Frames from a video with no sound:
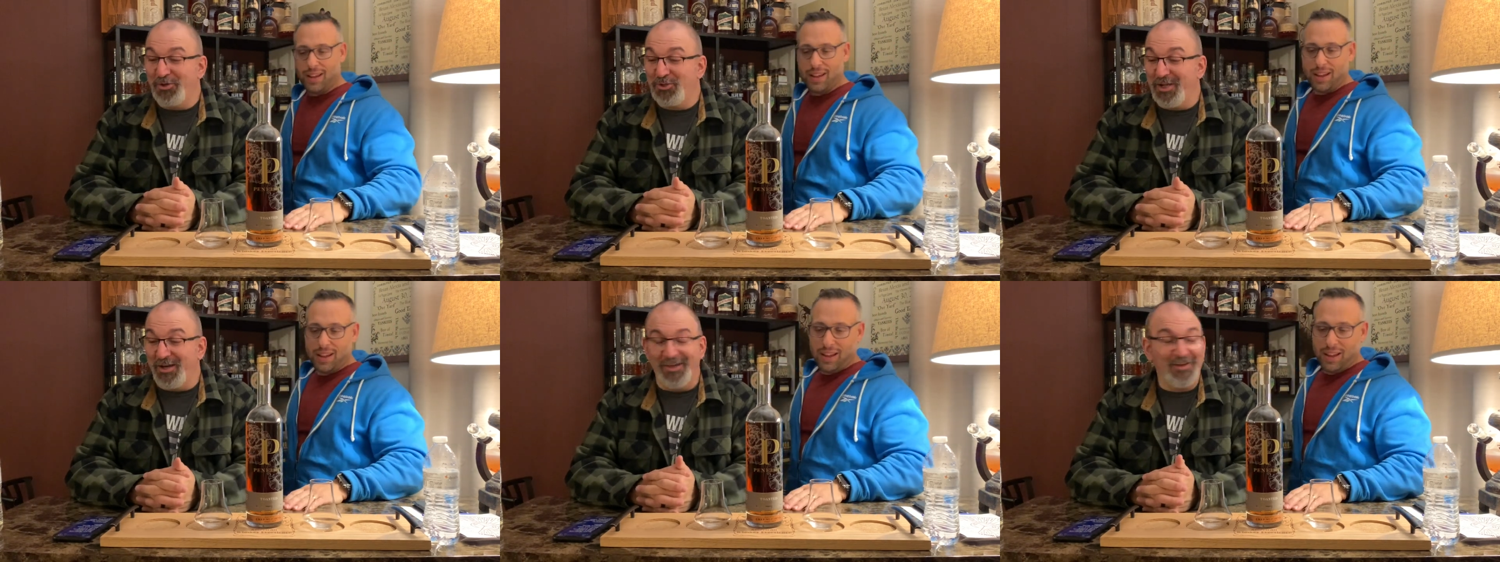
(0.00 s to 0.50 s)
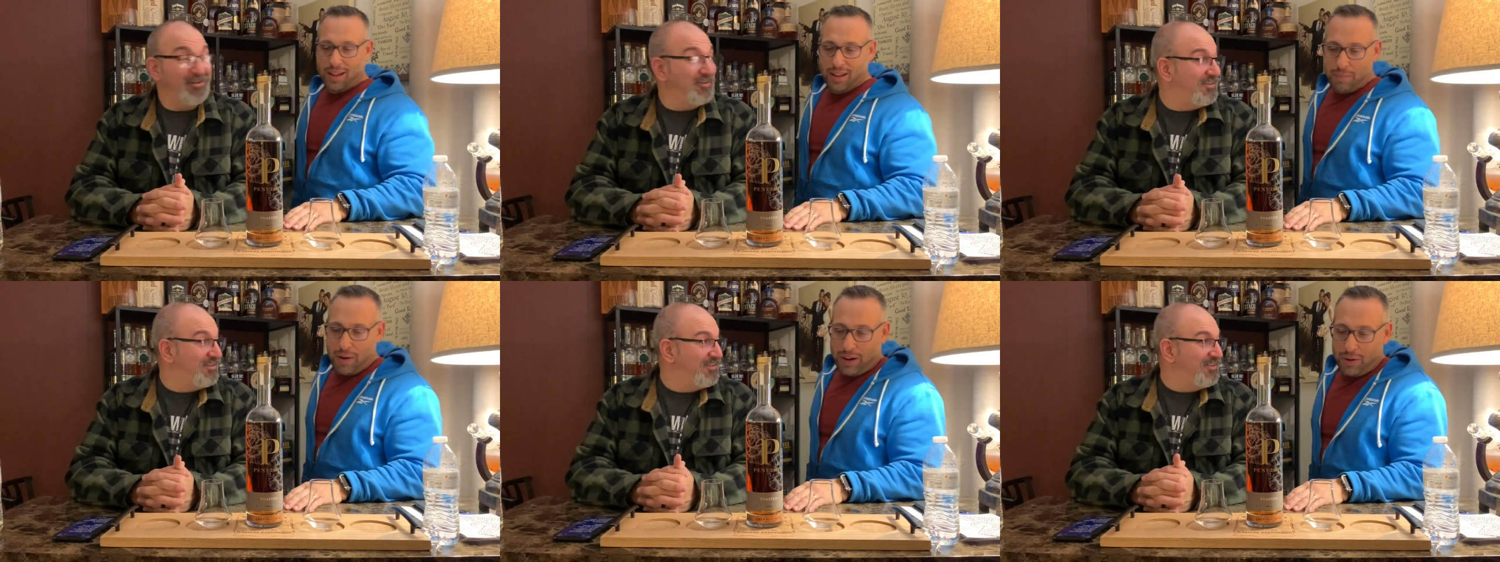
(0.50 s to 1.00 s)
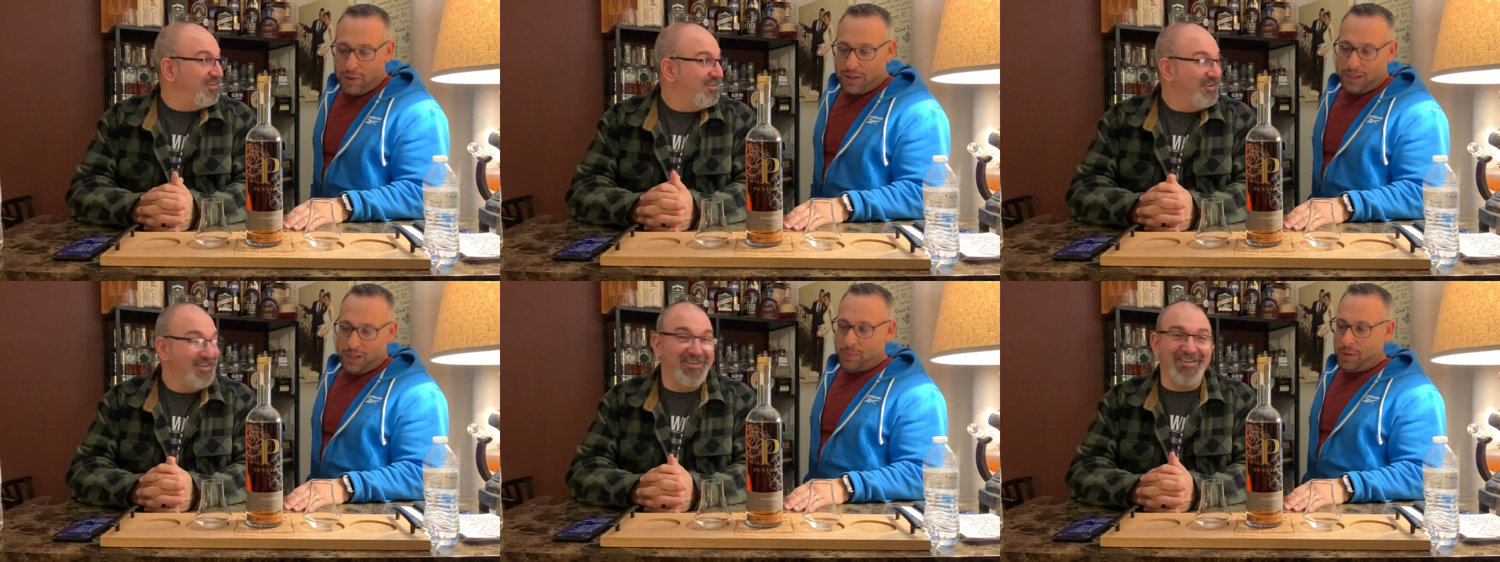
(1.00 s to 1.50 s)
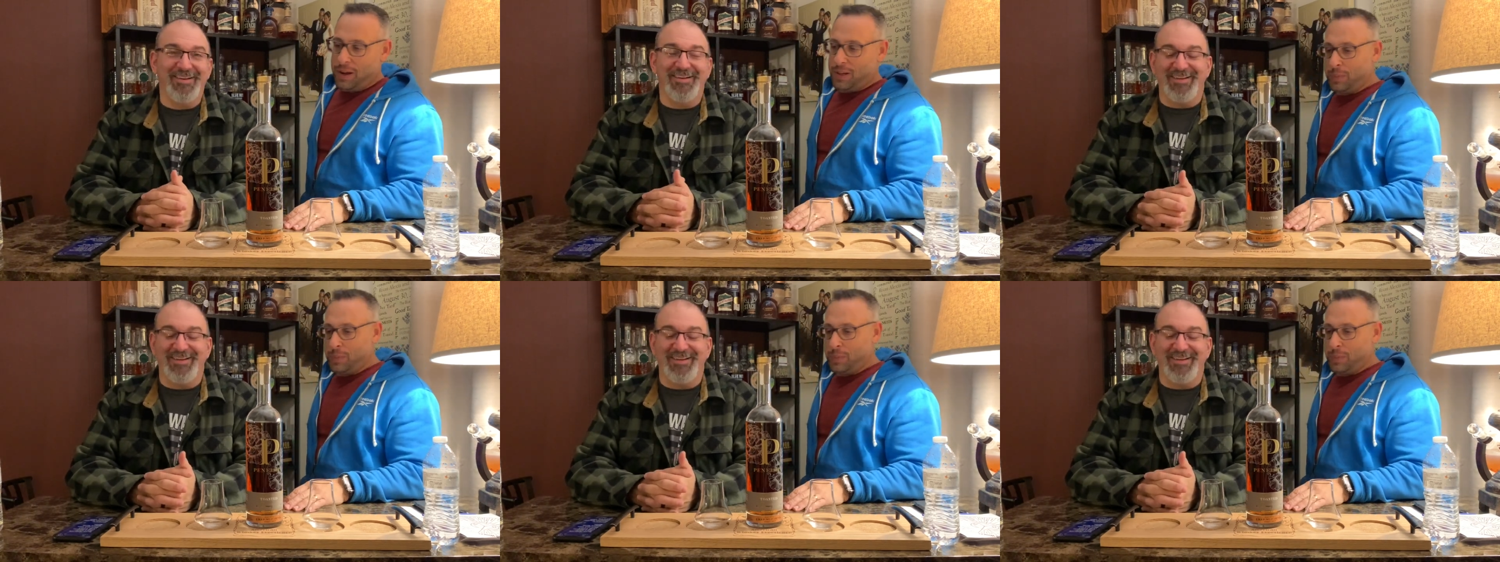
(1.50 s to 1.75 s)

Speaker 1: Just kidding. American Whiskey Experience.